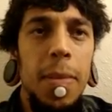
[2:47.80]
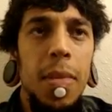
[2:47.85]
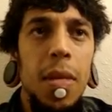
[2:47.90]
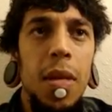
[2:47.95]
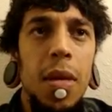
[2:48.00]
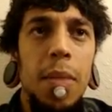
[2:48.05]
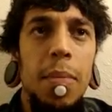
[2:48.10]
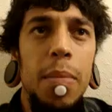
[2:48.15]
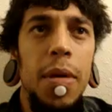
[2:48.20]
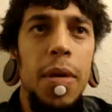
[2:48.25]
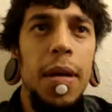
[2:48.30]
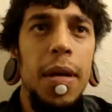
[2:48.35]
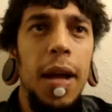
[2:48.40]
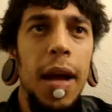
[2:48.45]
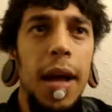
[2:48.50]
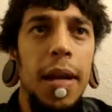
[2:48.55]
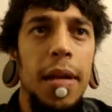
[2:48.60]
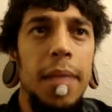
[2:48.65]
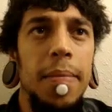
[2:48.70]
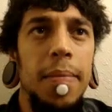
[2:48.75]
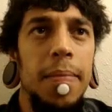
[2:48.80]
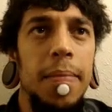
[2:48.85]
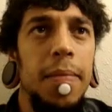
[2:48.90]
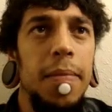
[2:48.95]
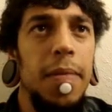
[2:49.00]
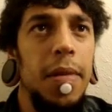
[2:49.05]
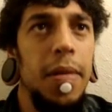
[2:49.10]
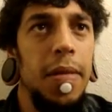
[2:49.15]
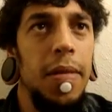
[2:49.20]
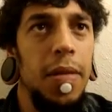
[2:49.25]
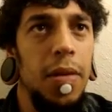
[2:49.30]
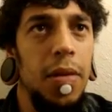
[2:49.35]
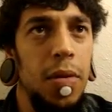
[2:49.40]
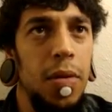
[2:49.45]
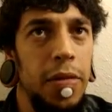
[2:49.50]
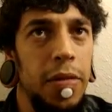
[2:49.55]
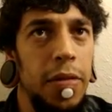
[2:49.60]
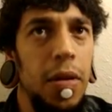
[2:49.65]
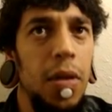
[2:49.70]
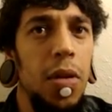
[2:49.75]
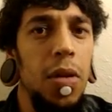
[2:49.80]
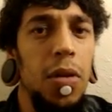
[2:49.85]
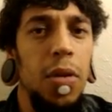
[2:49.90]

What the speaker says: But there was still a